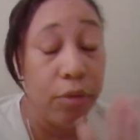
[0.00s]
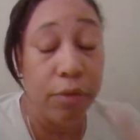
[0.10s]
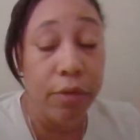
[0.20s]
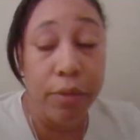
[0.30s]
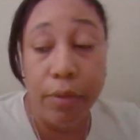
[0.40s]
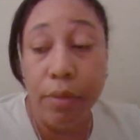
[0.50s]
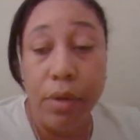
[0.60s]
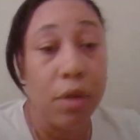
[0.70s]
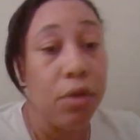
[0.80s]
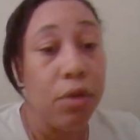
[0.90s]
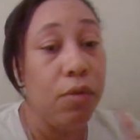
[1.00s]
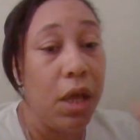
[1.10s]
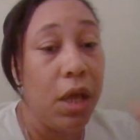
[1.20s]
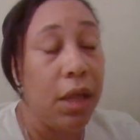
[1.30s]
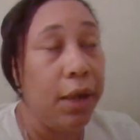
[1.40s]
dudes or do
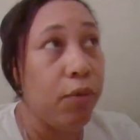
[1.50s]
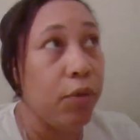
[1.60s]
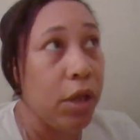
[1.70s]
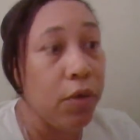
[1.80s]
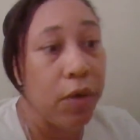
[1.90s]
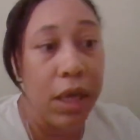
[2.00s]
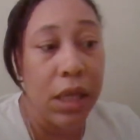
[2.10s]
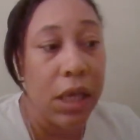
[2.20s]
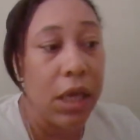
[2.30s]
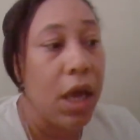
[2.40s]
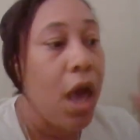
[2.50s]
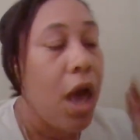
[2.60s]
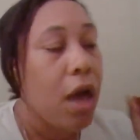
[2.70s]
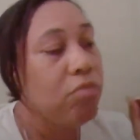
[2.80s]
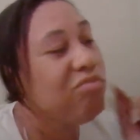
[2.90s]
nothing like really crazy.
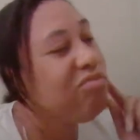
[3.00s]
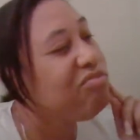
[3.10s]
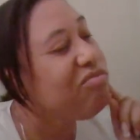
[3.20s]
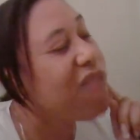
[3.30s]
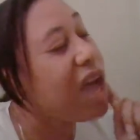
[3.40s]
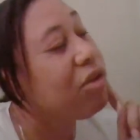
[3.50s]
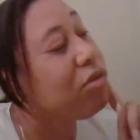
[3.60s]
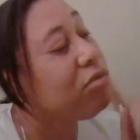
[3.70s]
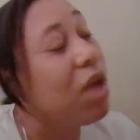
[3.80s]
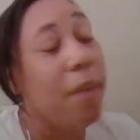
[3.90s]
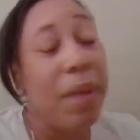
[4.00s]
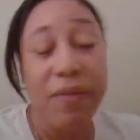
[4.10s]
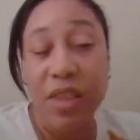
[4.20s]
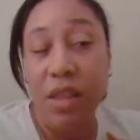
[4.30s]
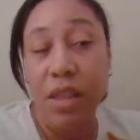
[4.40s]
I don't know. I might
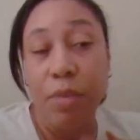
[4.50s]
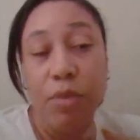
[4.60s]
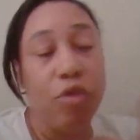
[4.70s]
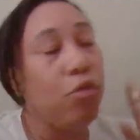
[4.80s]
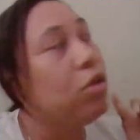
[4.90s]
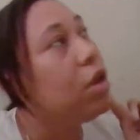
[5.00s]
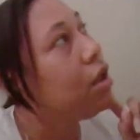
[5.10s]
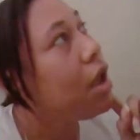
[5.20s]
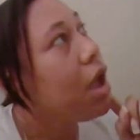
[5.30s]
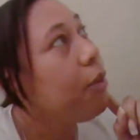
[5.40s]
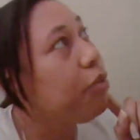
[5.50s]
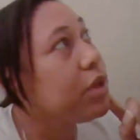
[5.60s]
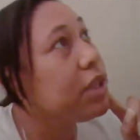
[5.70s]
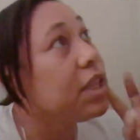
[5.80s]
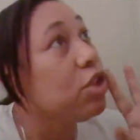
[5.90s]
visit some dude,
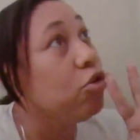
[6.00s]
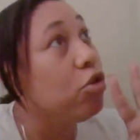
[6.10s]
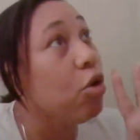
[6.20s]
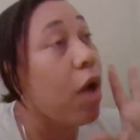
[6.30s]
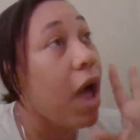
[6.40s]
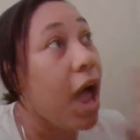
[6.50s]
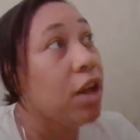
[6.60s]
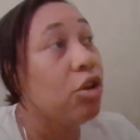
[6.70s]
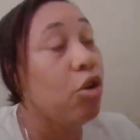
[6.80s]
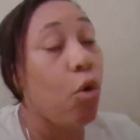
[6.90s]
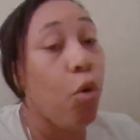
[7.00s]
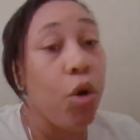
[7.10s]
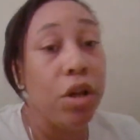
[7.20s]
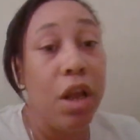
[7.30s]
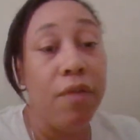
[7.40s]
but out of the
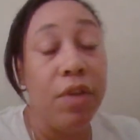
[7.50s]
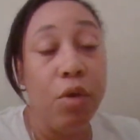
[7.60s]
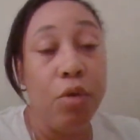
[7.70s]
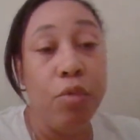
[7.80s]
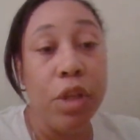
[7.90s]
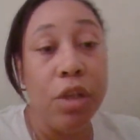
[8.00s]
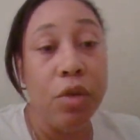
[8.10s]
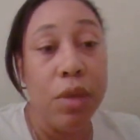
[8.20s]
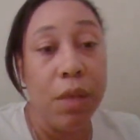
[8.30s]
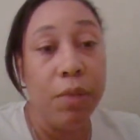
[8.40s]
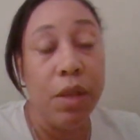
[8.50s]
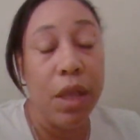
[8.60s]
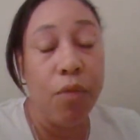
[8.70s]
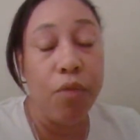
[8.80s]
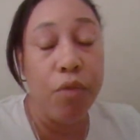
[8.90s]
ordinary, or really do something
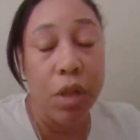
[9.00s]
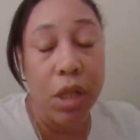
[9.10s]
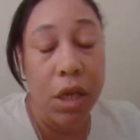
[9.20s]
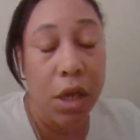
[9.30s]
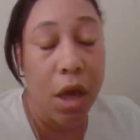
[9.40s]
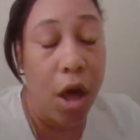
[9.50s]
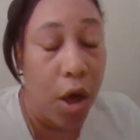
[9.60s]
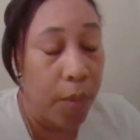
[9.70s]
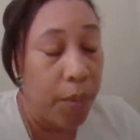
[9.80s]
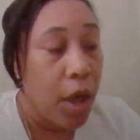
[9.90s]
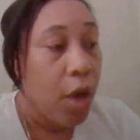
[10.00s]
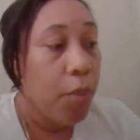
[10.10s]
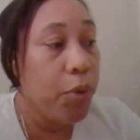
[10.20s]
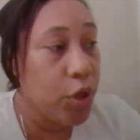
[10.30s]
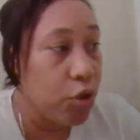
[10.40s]
like really
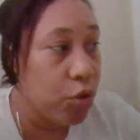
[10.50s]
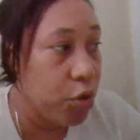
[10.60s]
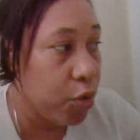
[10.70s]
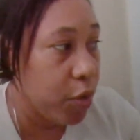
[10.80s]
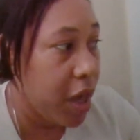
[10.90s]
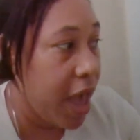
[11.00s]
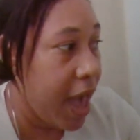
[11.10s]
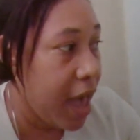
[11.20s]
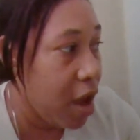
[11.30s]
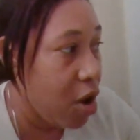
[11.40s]
put you at